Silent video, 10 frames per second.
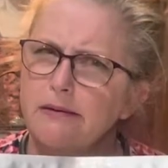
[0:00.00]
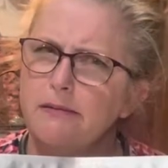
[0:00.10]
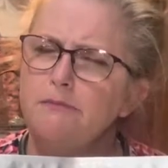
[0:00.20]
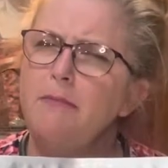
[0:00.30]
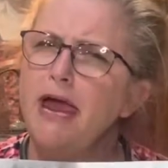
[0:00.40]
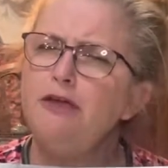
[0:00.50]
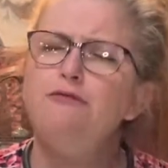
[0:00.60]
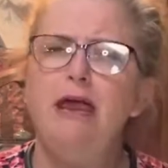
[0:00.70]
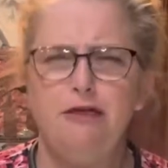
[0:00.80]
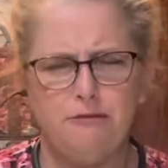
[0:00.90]
my
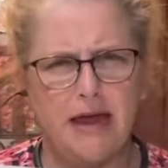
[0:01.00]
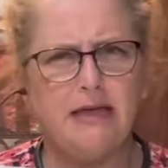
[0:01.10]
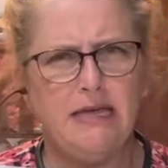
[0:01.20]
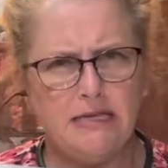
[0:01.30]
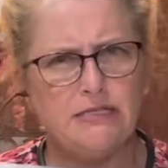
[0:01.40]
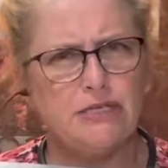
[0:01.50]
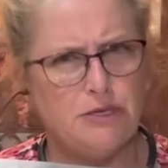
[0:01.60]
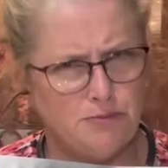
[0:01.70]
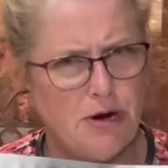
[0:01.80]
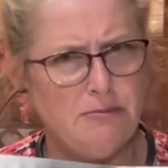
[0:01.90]
great grandkids could
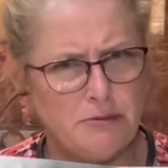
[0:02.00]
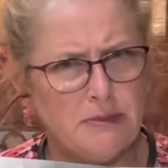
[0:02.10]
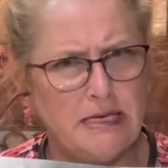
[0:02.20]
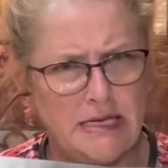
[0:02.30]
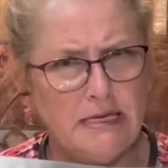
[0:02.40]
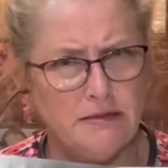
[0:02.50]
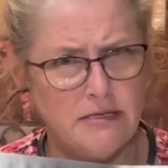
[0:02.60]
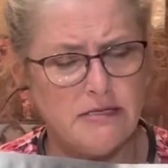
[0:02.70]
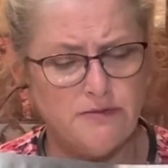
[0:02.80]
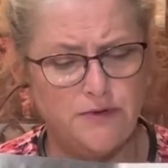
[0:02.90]
probably eat
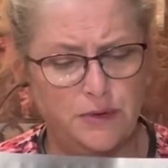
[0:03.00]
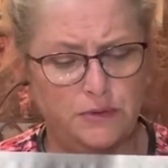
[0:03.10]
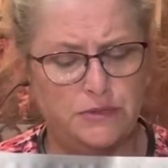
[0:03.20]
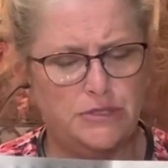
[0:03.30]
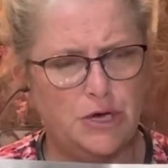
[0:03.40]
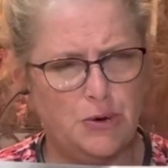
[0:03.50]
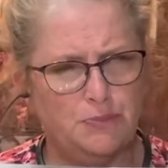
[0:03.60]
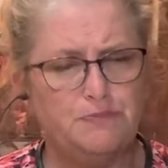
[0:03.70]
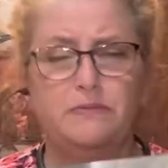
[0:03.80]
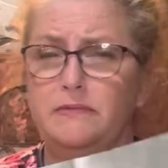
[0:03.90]
this food. So
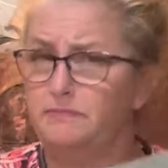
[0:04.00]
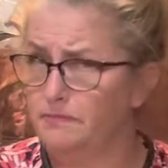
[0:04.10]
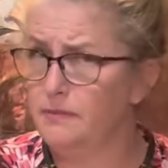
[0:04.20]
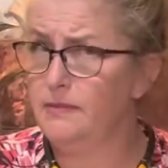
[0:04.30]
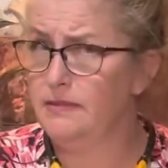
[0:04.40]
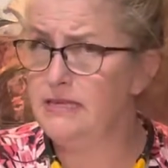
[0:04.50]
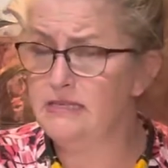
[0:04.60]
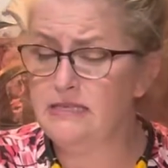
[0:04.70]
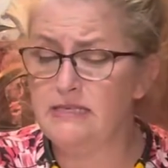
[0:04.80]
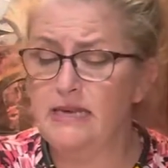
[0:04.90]
this
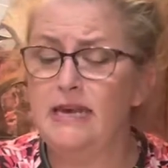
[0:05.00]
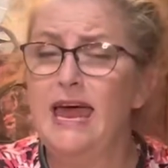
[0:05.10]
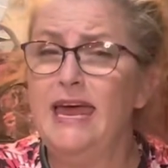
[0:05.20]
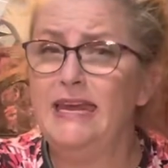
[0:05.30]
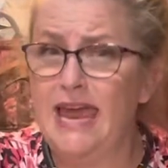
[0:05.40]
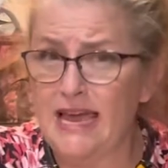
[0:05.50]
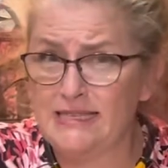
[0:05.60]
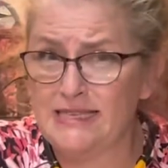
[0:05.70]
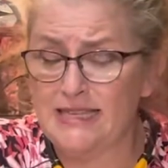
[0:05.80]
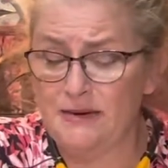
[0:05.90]
is an
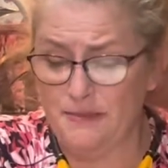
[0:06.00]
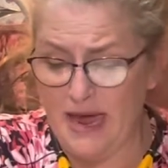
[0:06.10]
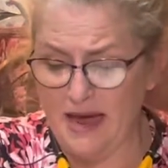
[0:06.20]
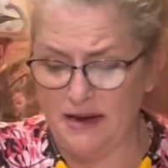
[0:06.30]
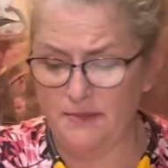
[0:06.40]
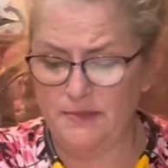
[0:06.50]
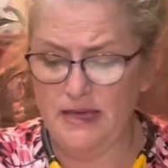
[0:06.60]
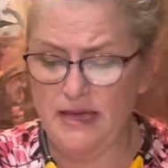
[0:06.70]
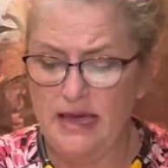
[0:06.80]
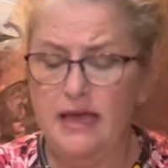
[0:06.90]
excellent bag.
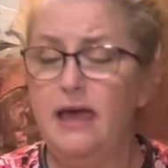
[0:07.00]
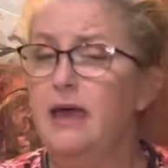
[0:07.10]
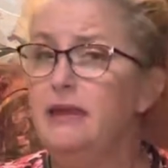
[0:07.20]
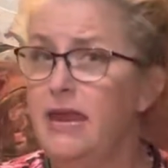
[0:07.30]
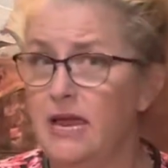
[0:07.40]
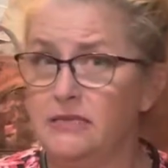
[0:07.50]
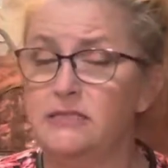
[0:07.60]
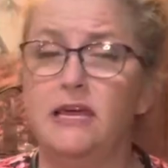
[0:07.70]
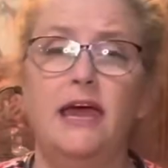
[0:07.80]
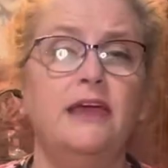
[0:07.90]
And
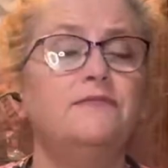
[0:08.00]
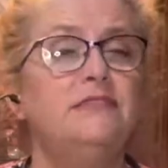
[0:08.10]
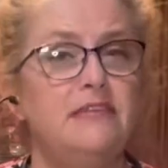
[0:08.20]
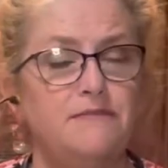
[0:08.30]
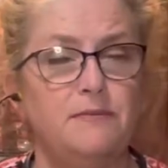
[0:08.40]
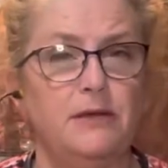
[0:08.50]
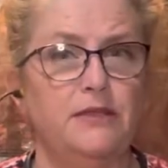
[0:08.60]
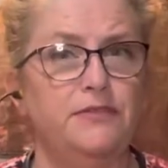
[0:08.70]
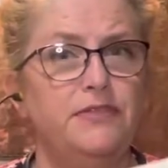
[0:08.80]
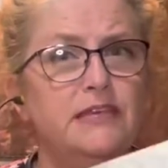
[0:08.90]
next I have 7 mil.
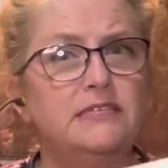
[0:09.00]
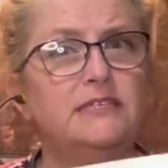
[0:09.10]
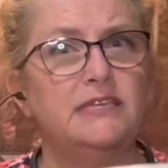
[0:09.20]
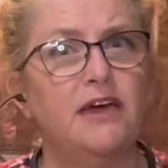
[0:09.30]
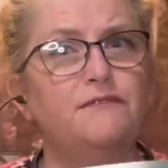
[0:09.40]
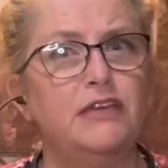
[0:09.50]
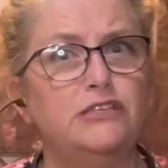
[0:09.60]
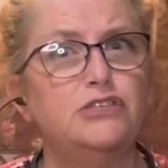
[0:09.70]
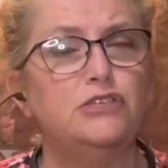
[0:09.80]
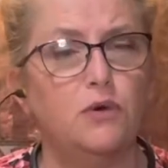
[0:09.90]
This stuff is
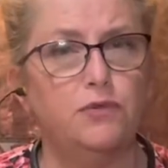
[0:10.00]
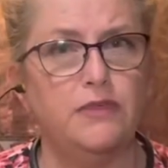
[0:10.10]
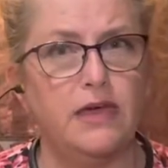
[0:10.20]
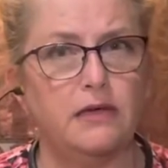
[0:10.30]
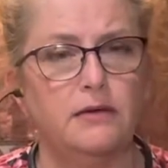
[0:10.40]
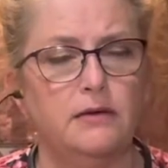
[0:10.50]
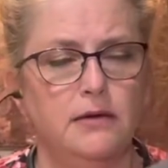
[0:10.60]
so thick.